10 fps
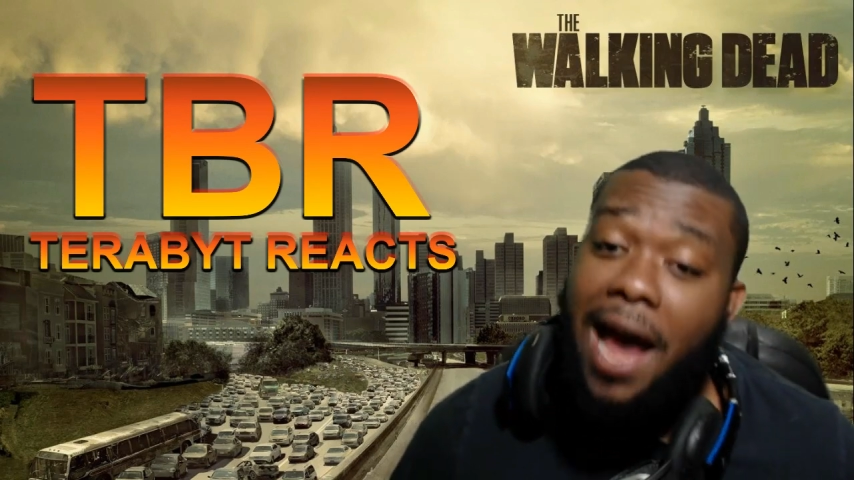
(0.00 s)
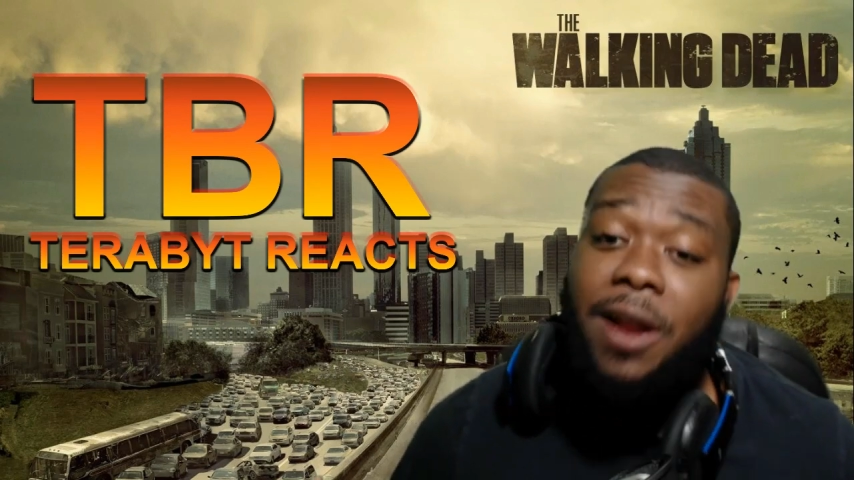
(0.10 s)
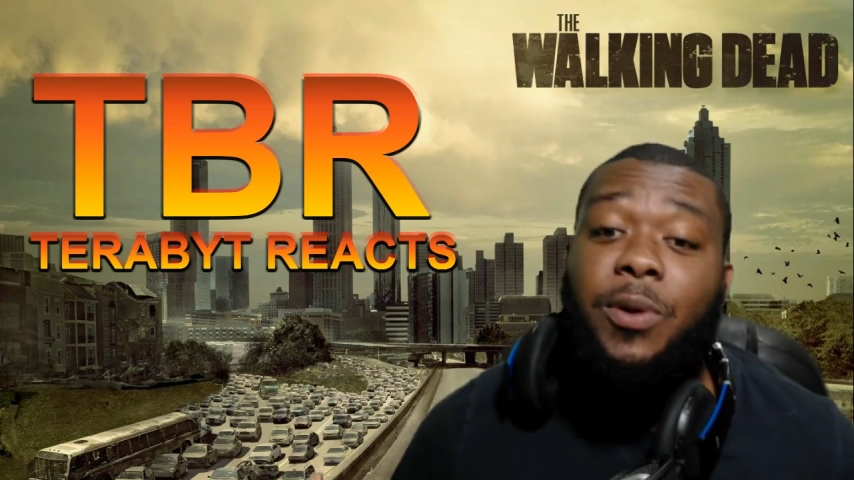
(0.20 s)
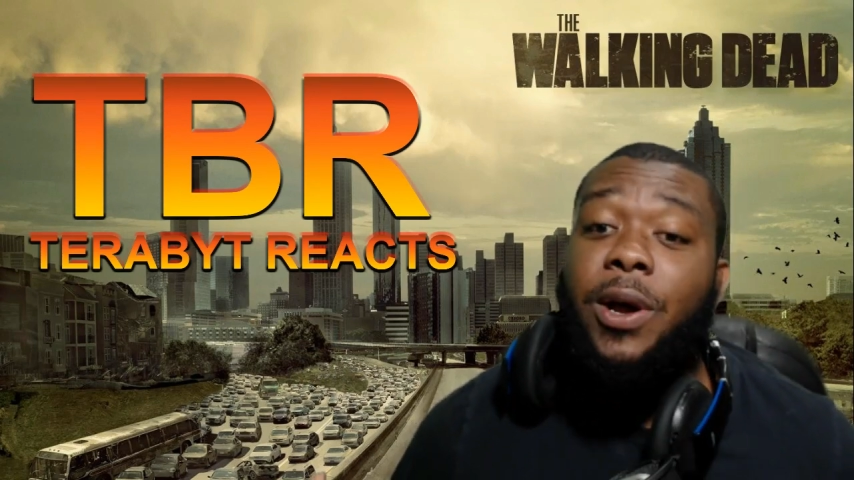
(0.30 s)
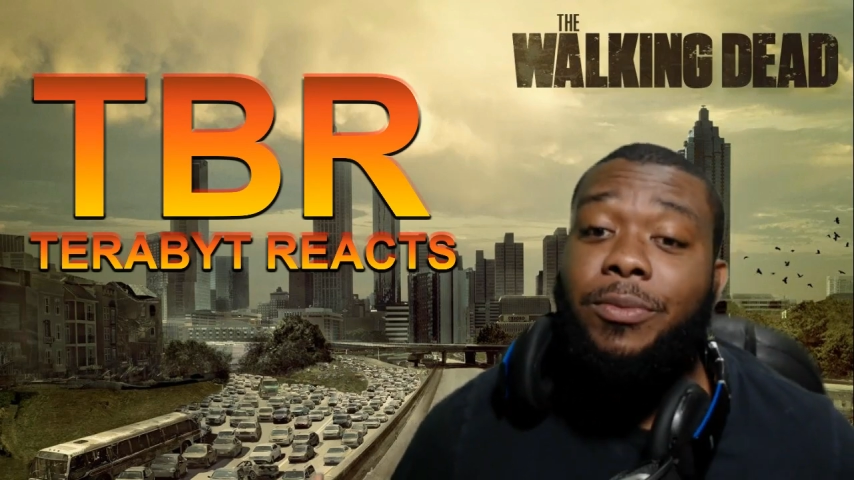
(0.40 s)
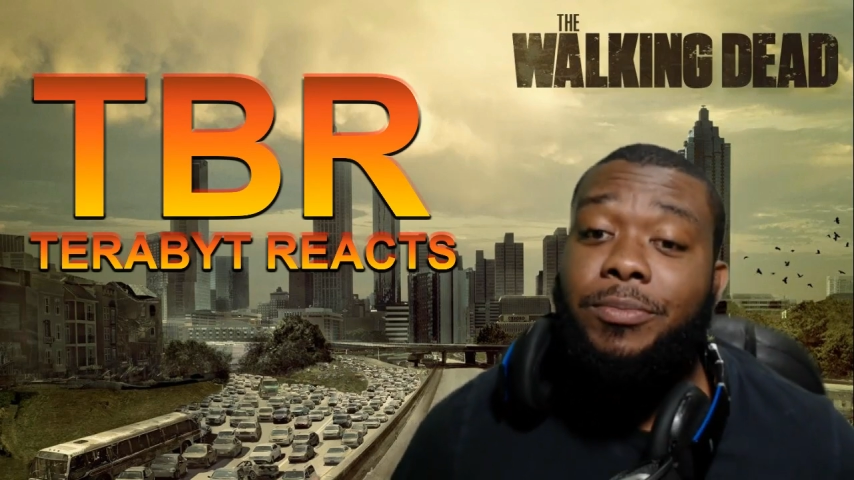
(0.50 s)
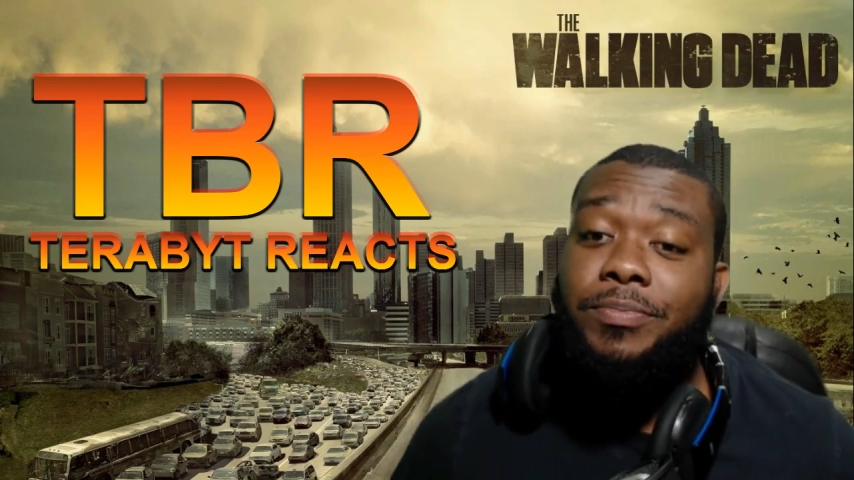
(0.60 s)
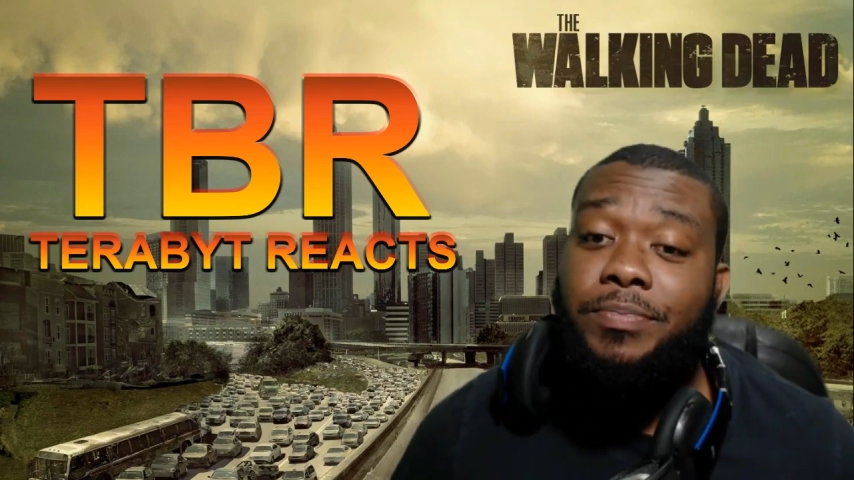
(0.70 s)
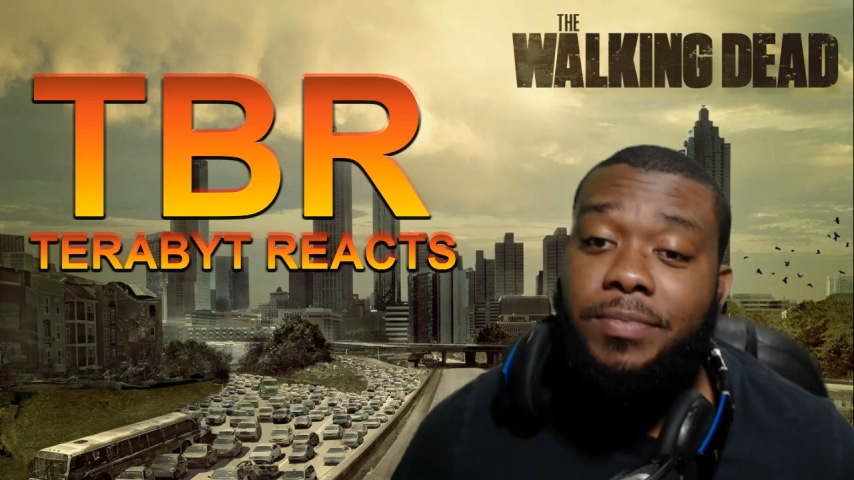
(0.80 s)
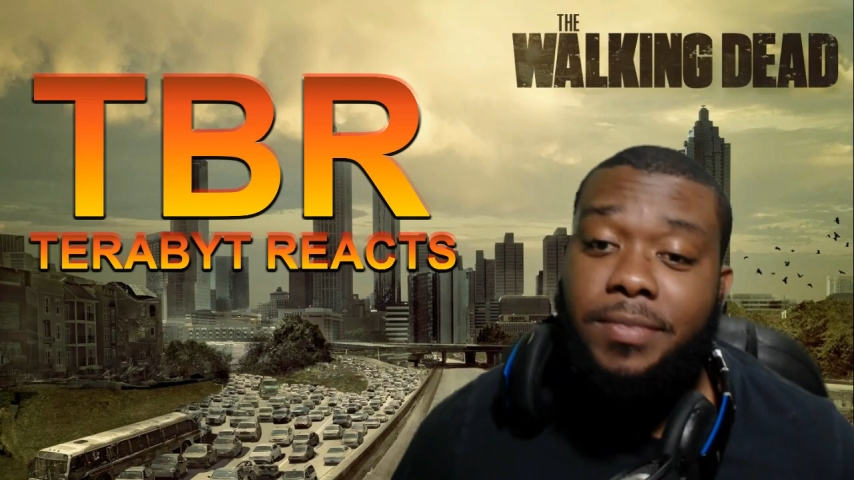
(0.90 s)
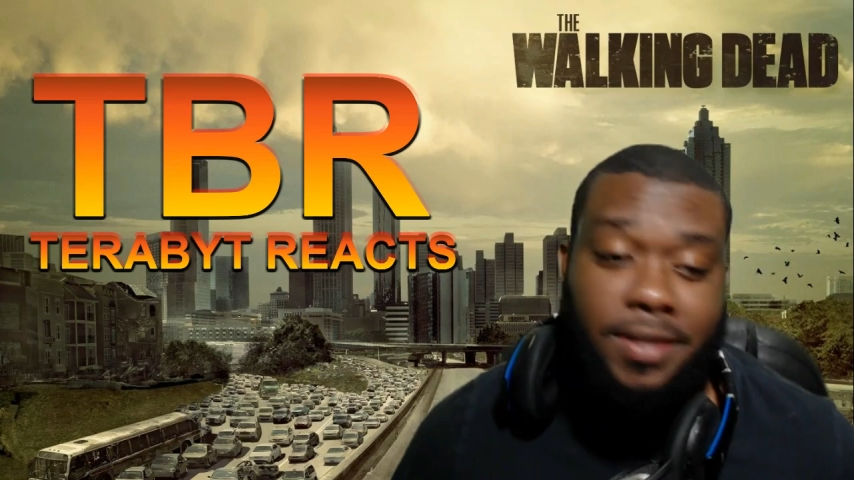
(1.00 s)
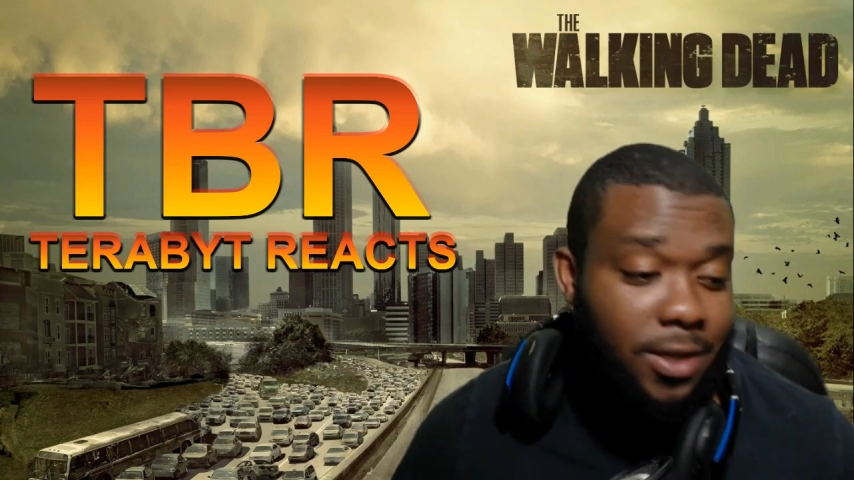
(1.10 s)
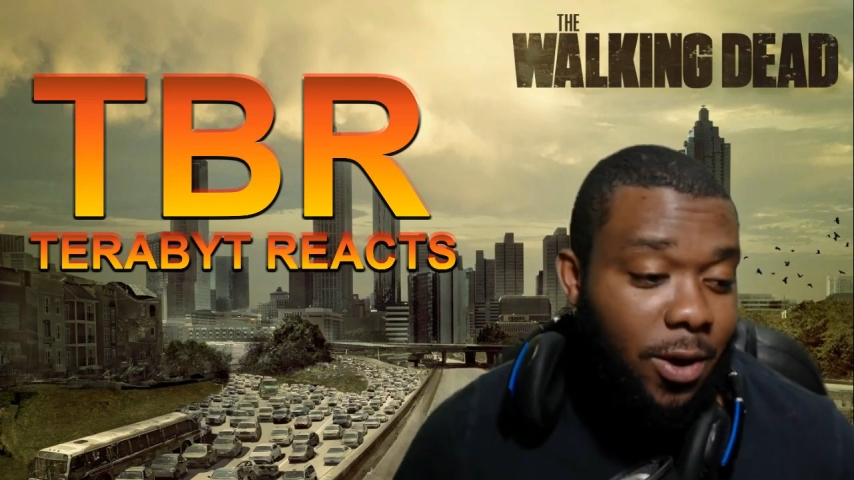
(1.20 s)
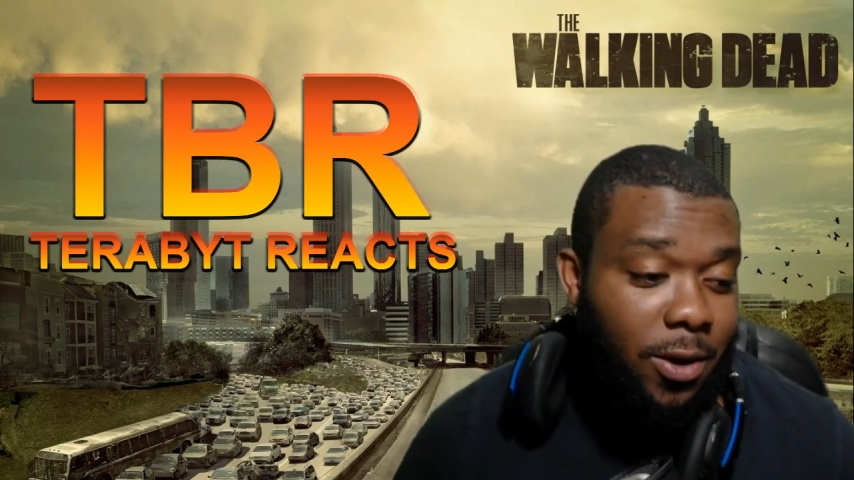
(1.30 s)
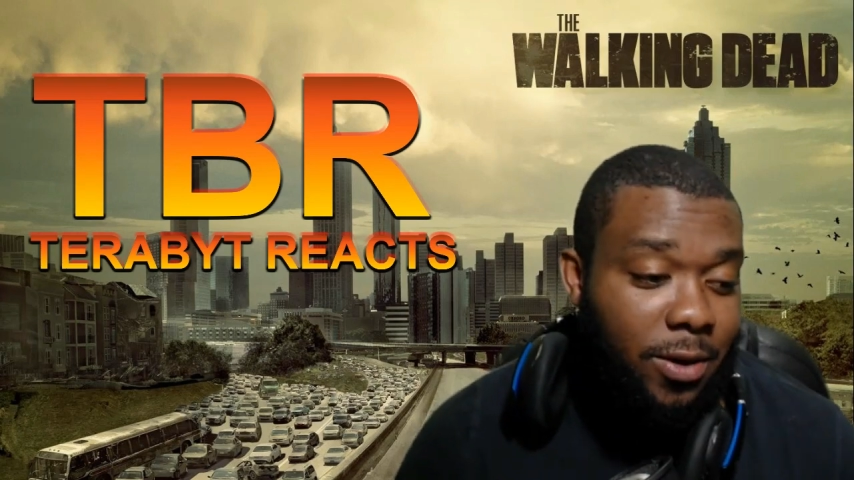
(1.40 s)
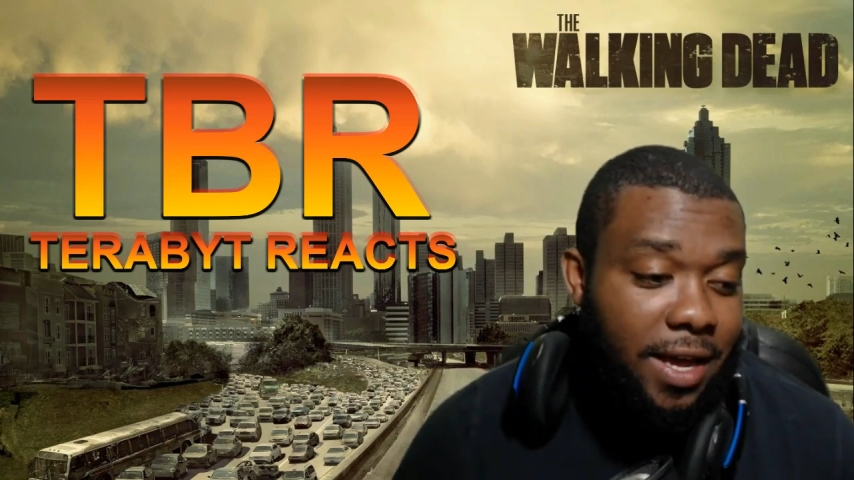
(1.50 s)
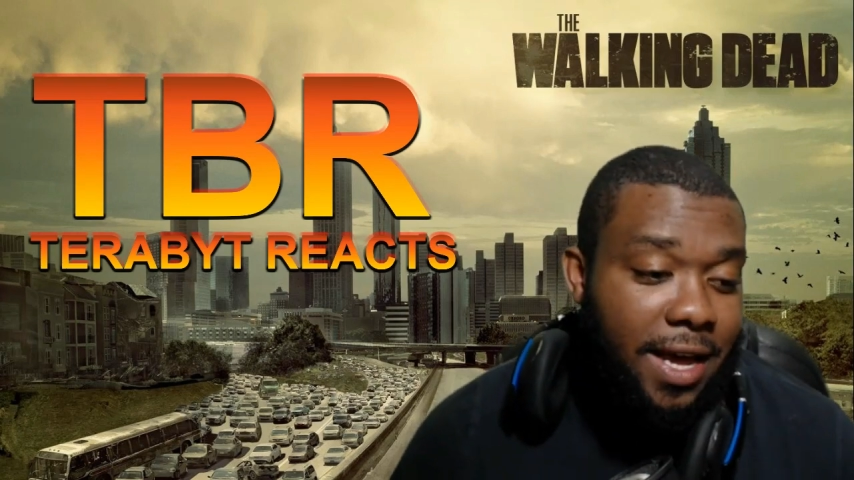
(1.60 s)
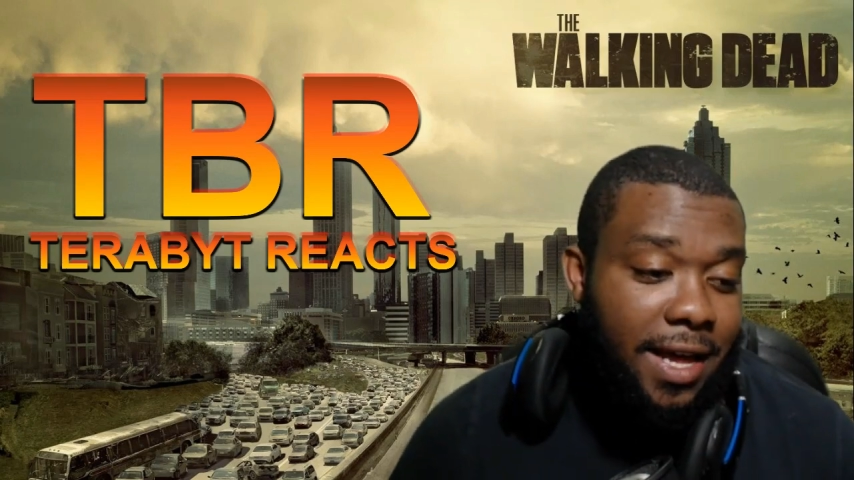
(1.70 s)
I don't know. So